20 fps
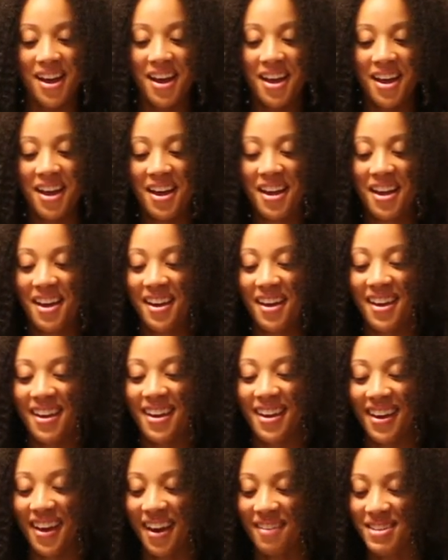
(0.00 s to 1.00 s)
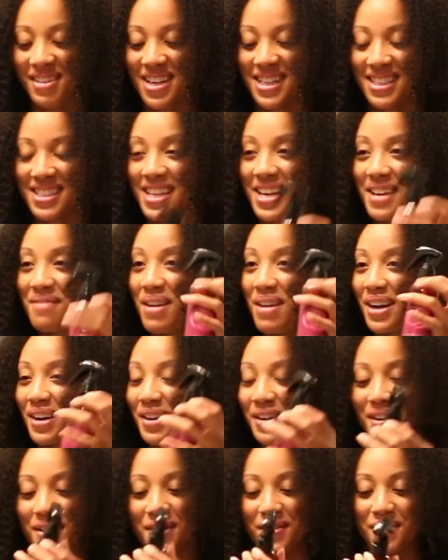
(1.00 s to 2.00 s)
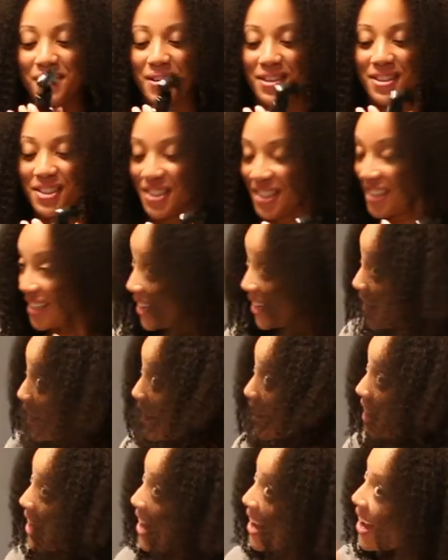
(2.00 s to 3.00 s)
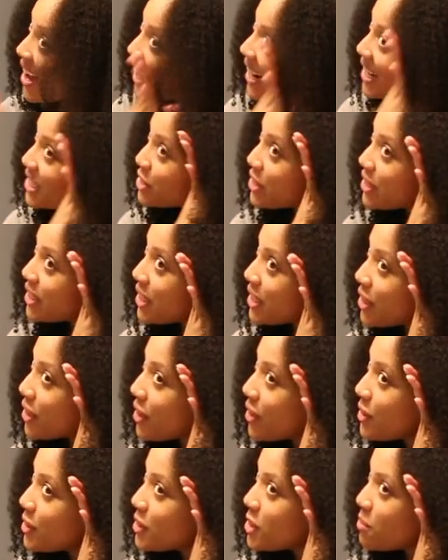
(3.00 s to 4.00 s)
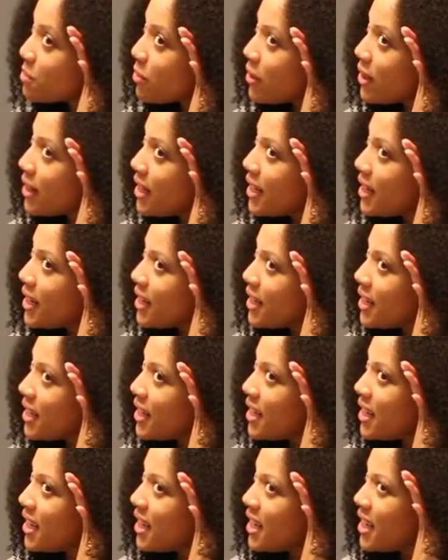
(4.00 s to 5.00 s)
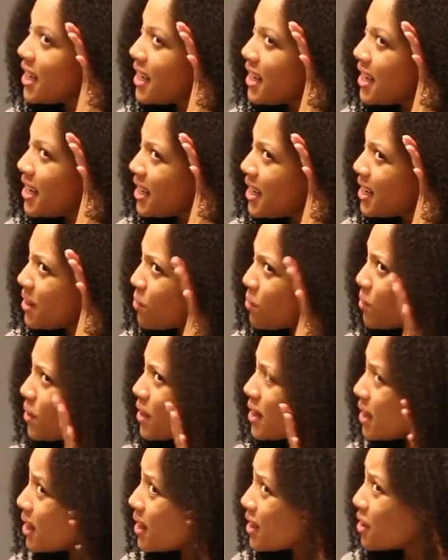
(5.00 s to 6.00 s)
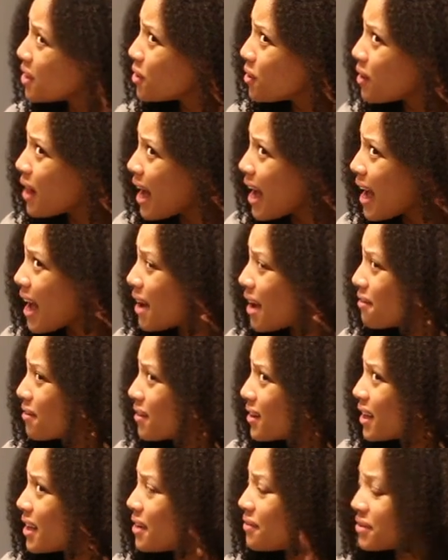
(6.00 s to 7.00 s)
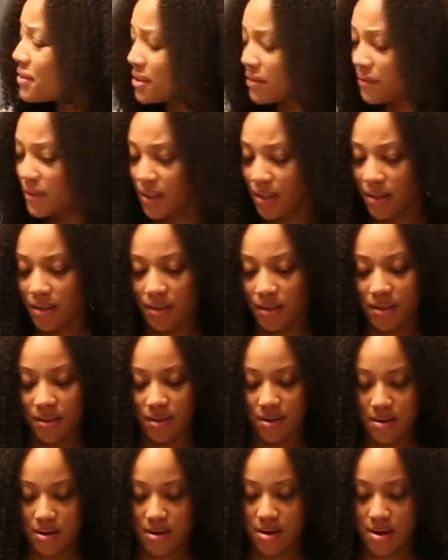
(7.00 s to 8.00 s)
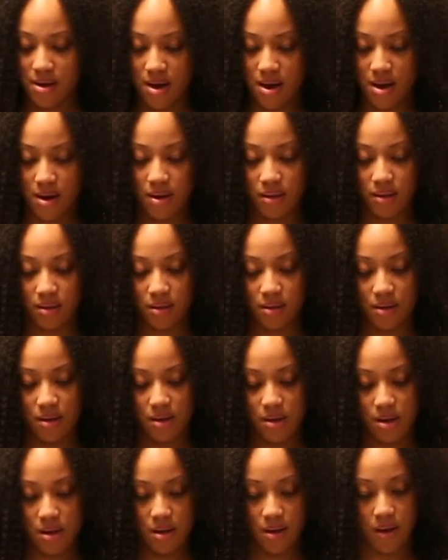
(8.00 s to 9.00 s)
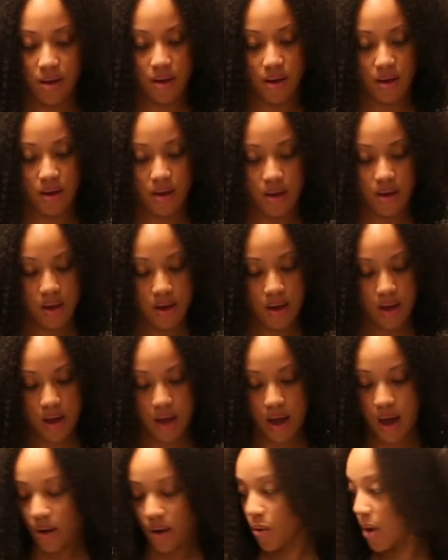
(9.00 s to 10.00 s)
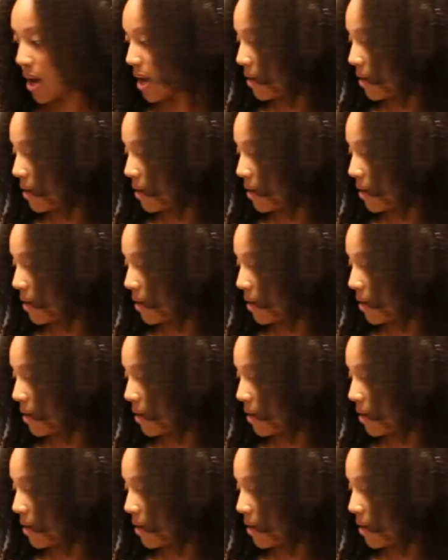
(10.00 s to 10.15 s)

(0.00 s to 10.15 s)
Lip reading: I'm going to take my Curl Origin Hydrating Curl Spray, what little I have left of it, honestly. Do I